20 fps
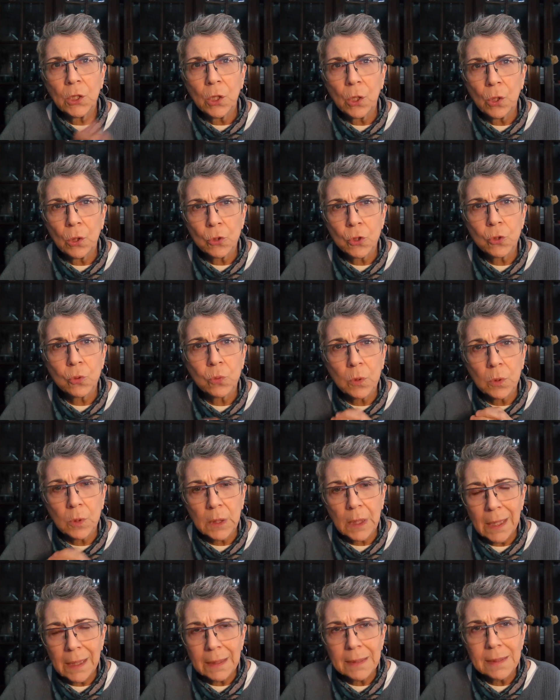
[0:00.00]
cultural
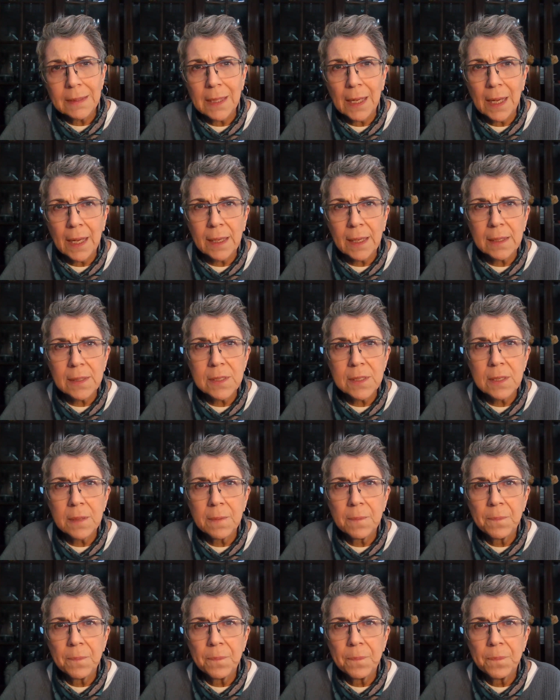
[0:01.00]
contexts,
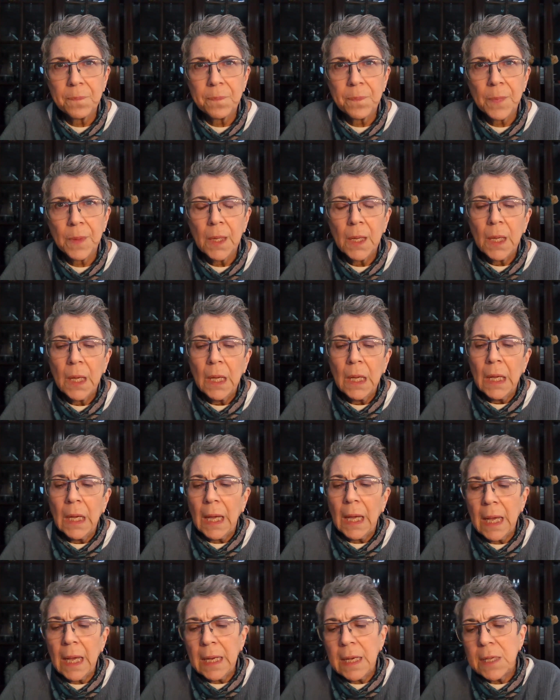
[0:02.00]

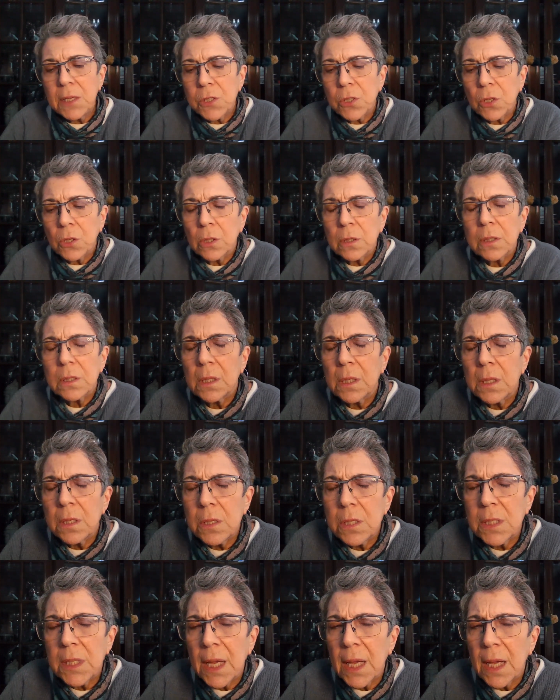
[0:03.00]
and he sought to
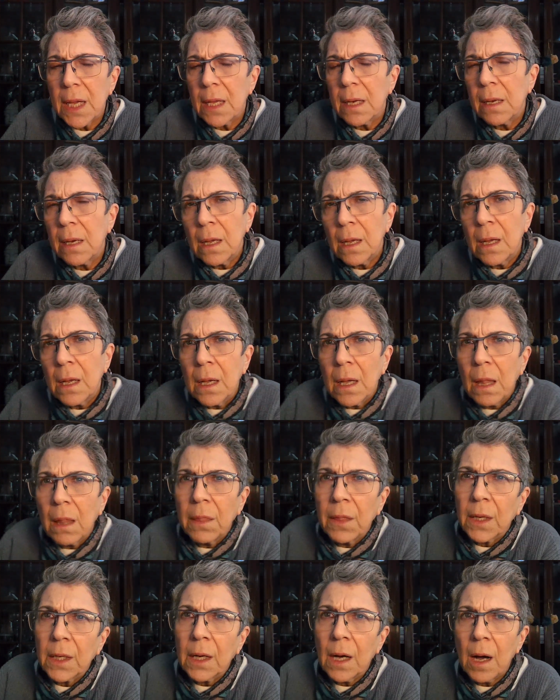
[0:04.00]
understand
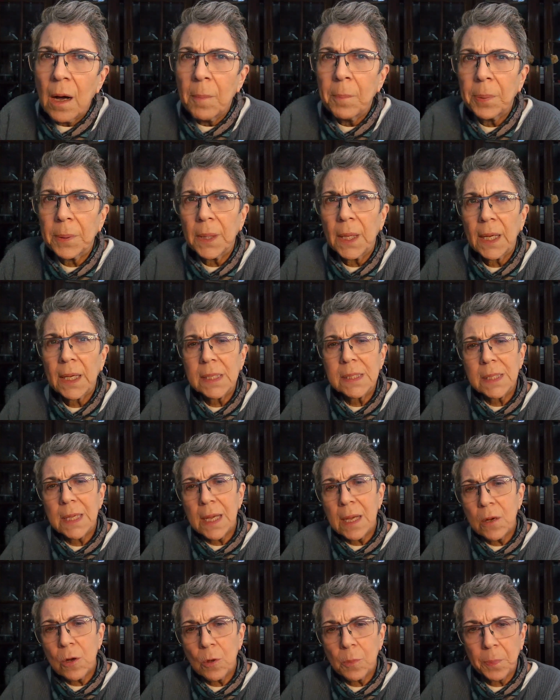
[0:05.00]
the complex
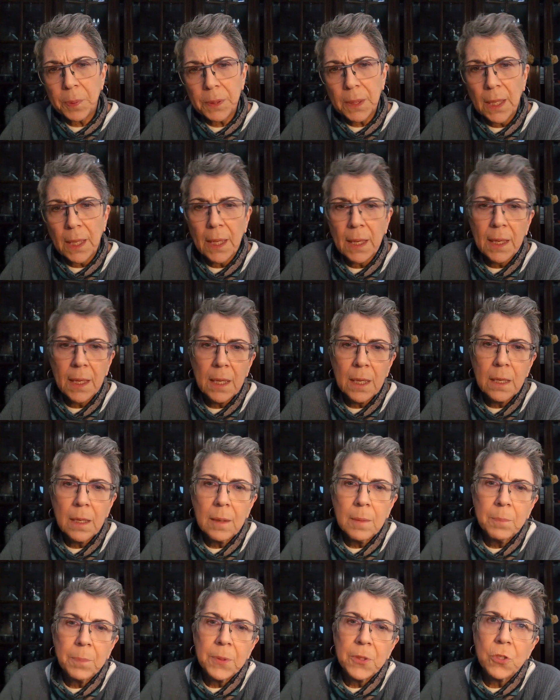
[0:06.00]
interplay
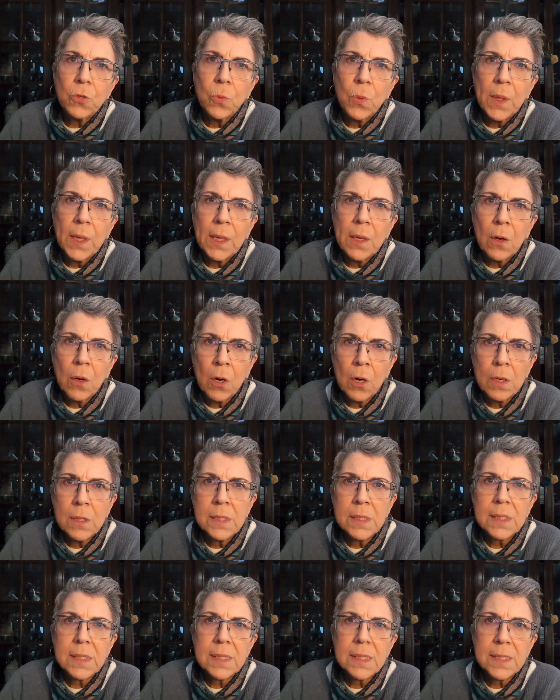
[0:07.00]
between art
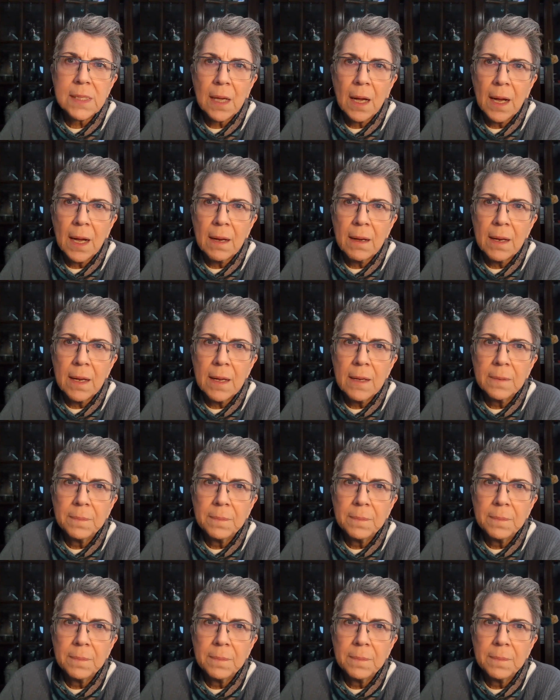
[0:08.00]
and society.